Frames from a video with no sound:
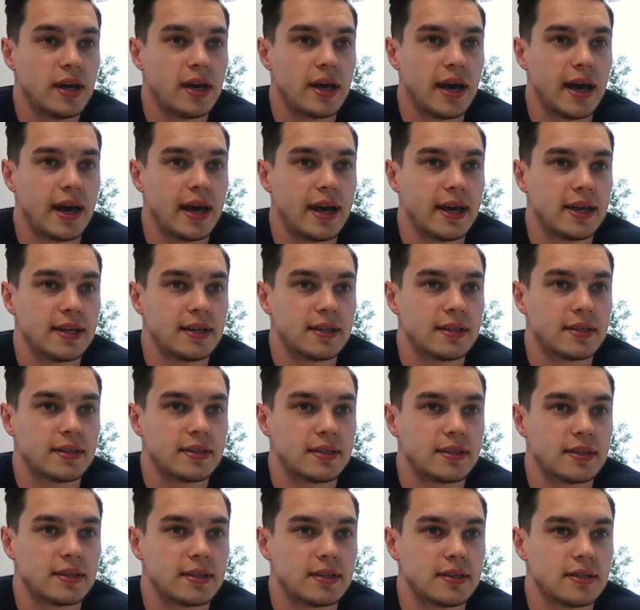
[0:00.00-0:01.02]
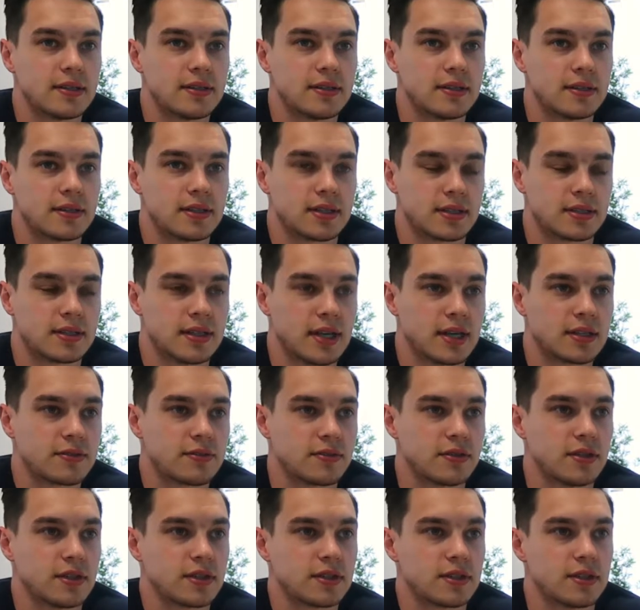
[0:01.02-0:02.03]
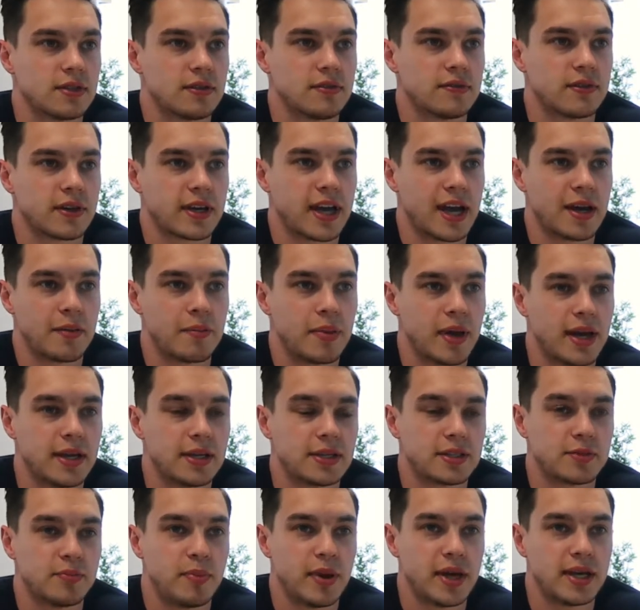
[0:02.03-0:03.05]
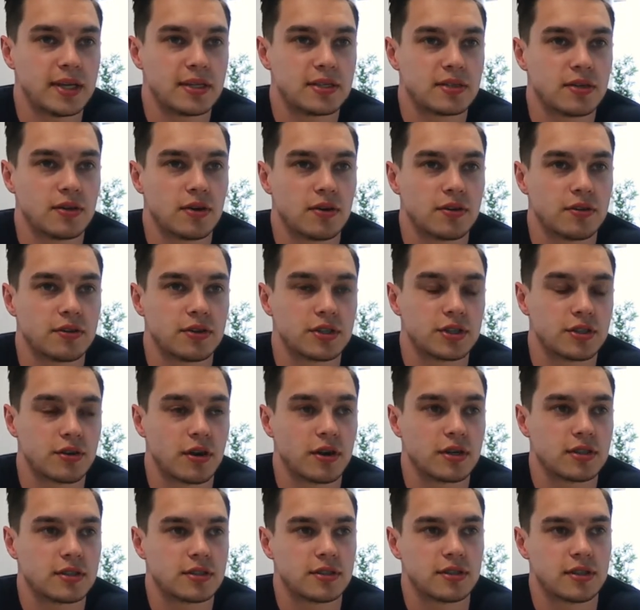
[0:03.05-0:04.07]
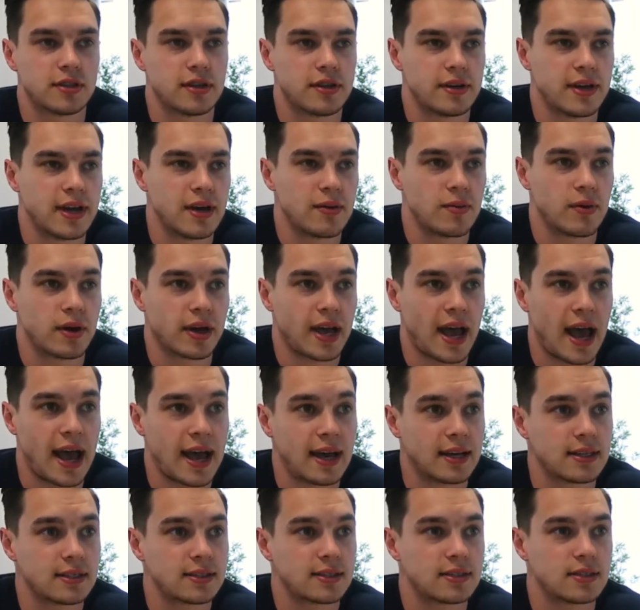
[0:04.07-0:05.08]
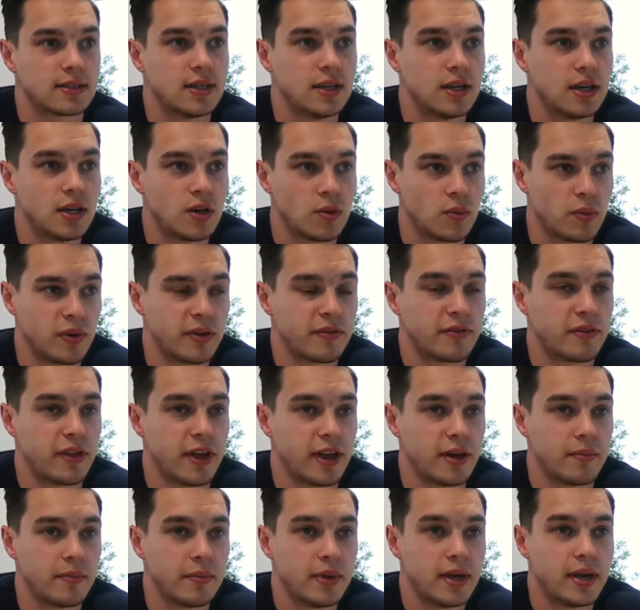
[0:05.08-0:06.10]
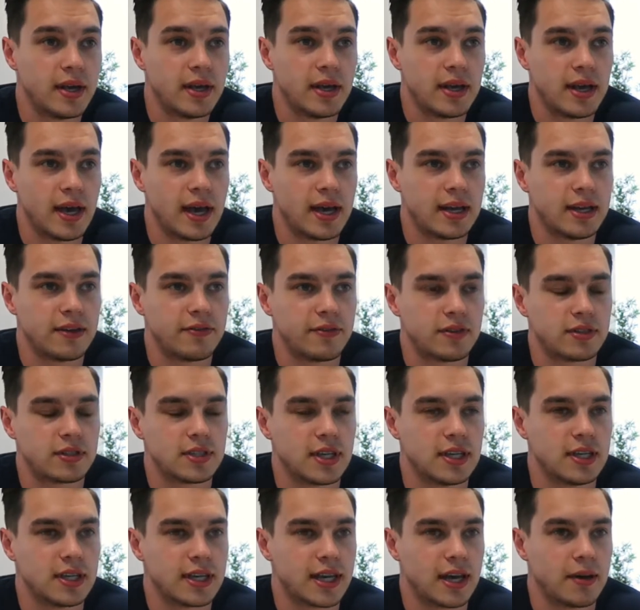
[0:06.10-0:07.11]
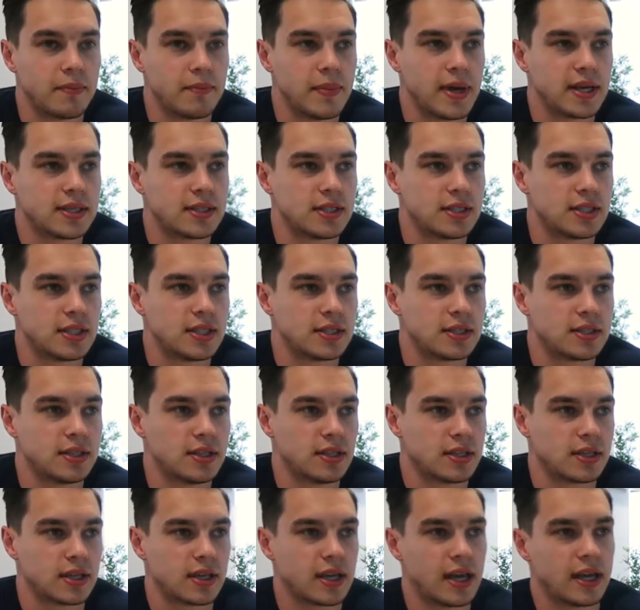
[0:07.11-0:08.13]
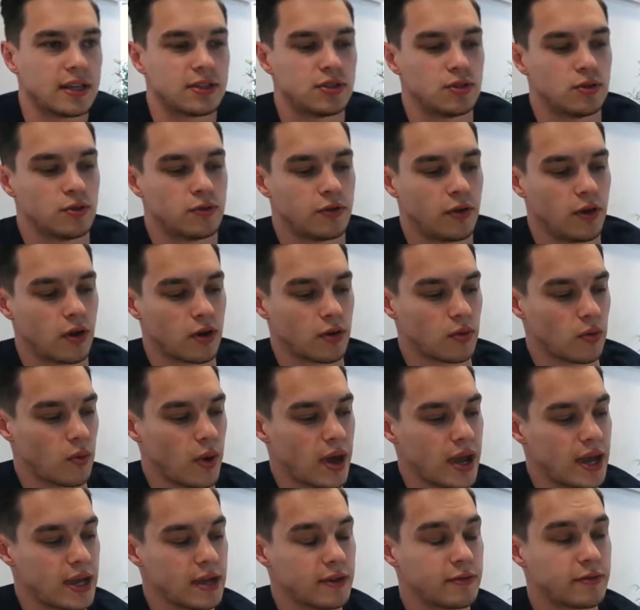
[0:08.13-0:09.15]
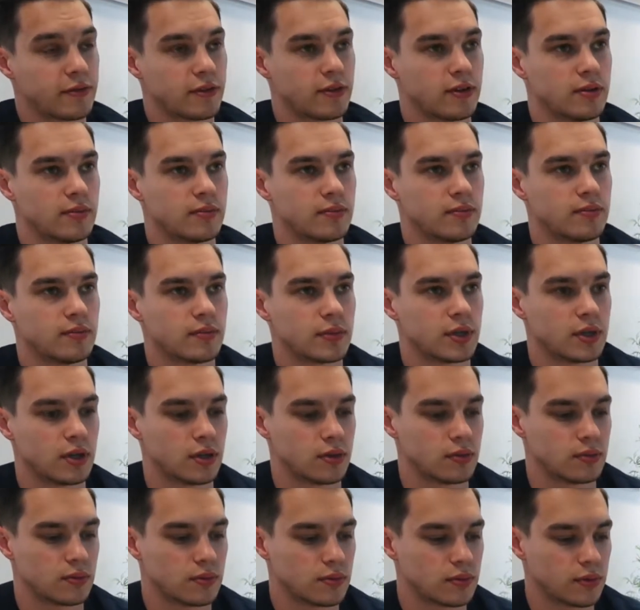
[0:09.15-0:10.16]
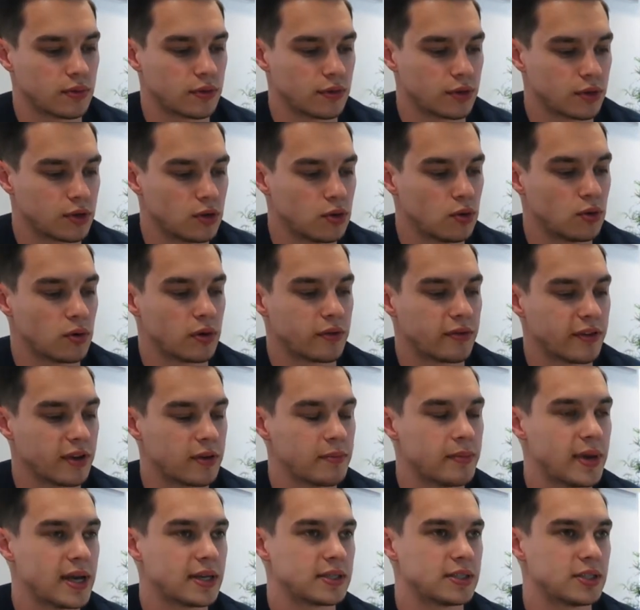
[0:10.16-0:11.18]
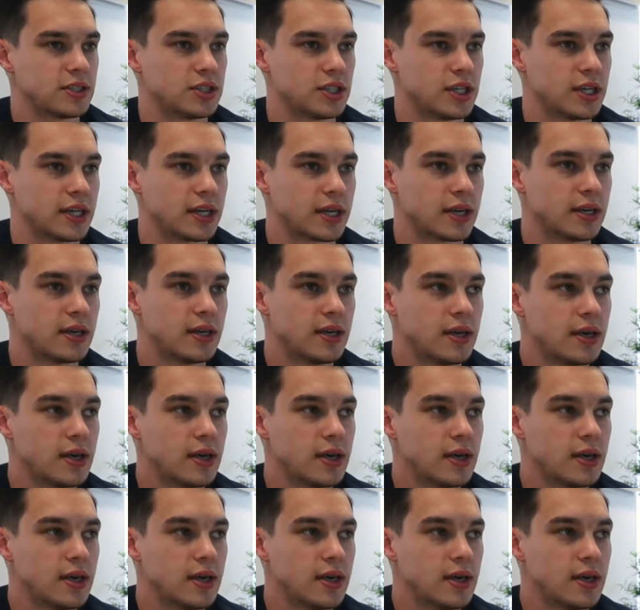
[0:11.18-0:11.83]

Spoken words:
And the successfulness of a campaign is based on the trust that their network has with them. And if you're sending out messages that get too far away from, you know, the core of their messaging,